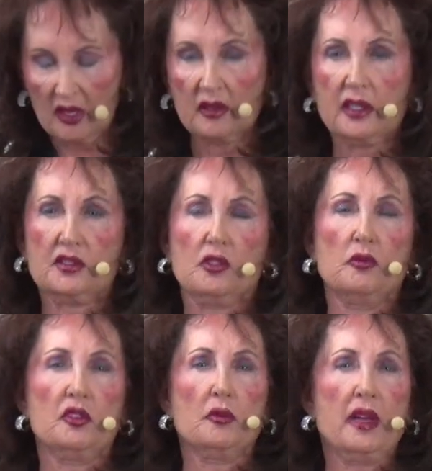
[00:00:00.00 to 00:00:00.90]
Because
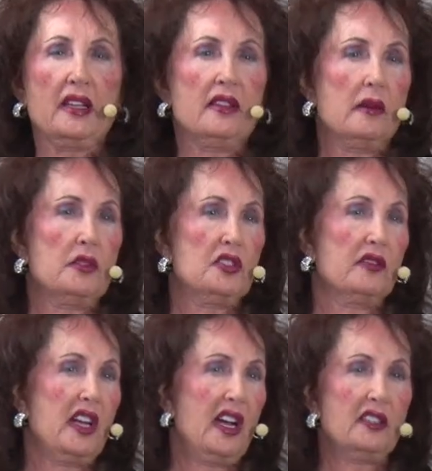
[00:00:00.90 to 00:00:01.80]
you're made in the image of
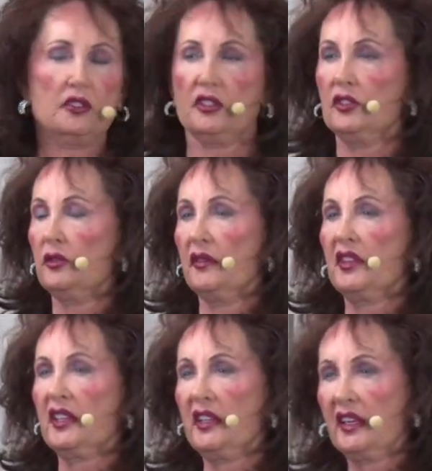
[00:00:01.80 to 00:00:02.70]
God, you can do
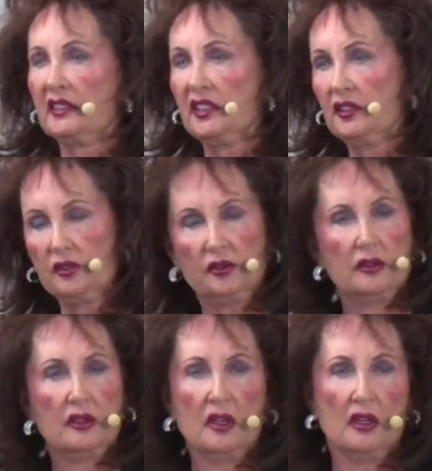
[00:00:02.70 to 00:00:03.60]
everything God can do.
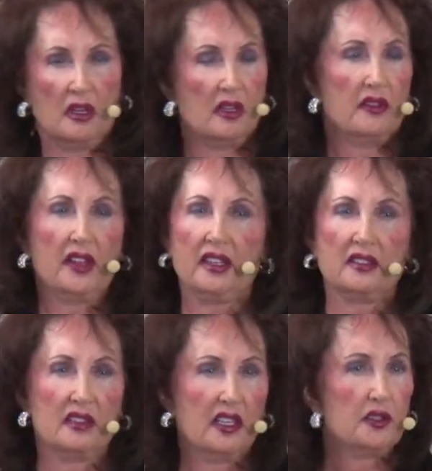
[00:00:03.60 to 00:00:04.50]
That
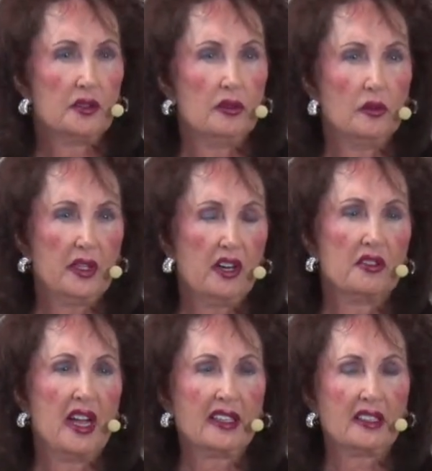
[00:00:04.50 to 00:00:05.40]
is not true. We are
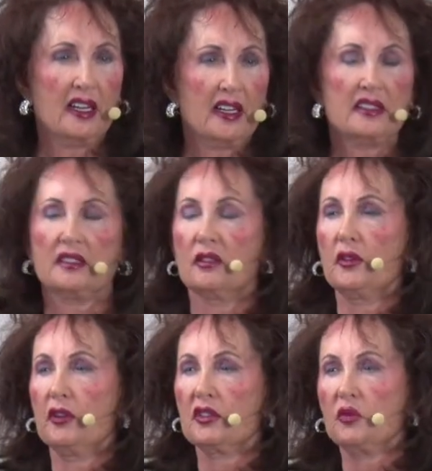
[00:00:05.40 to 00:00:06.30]
not God.
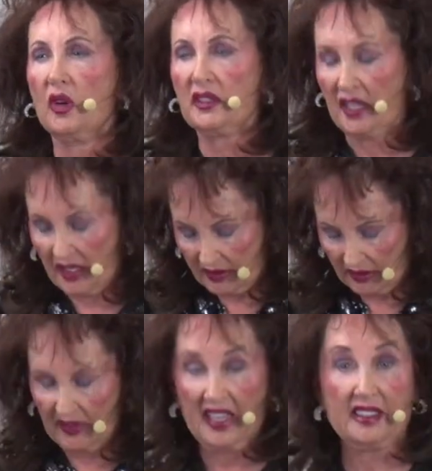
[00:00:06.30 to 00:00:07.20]
There is one God,
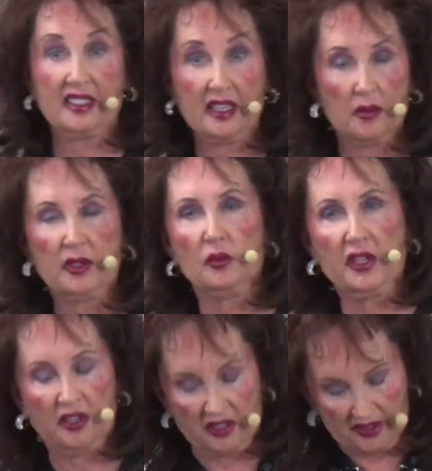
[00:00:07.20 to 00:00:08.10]
and that is him, and
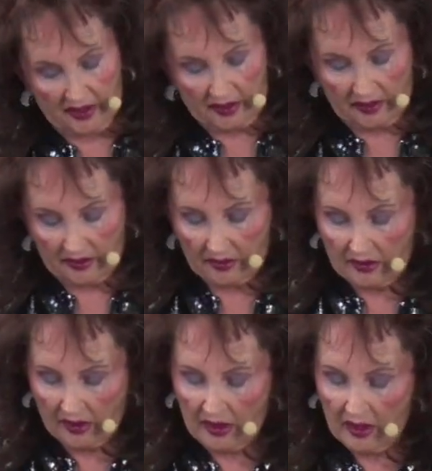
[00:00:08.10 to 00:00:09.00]
we are not it.
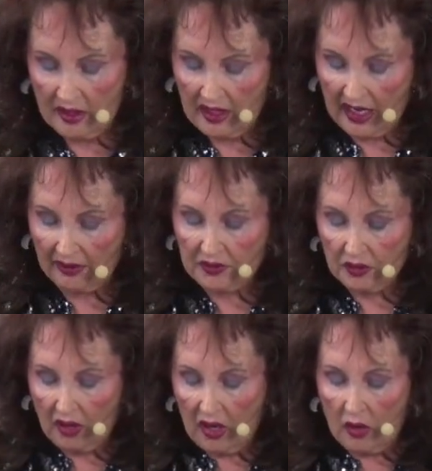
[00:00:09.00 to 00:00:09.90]

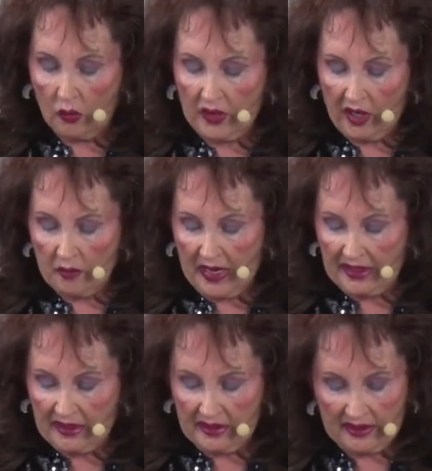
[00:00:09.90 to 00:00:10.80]
After all, we are
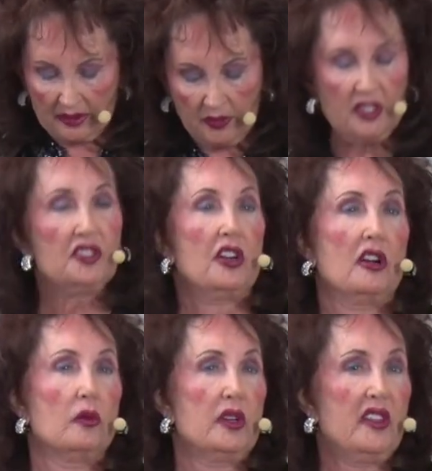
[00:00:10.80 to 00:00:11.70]
made in his image,
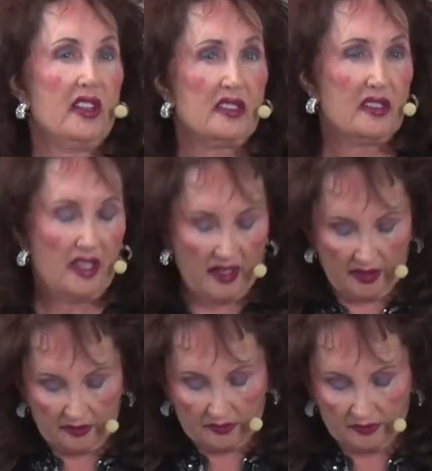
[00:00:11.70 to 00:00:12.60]
aren't we, they
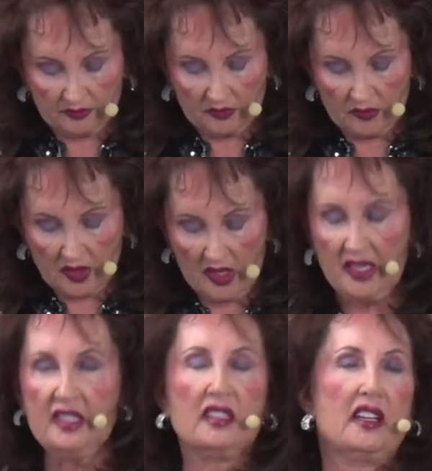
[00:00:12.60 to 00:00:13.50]
say?
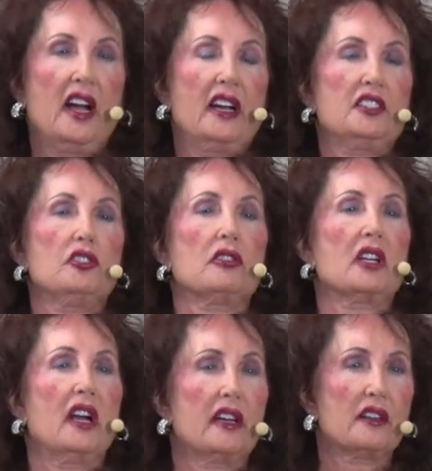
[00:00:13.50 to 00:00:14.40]
He's a God, you're a
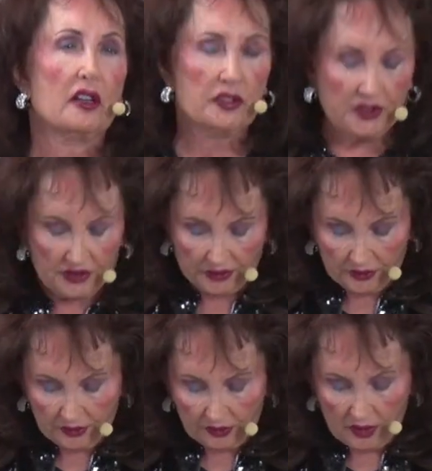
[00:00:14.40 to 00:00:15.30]
God, aren't you?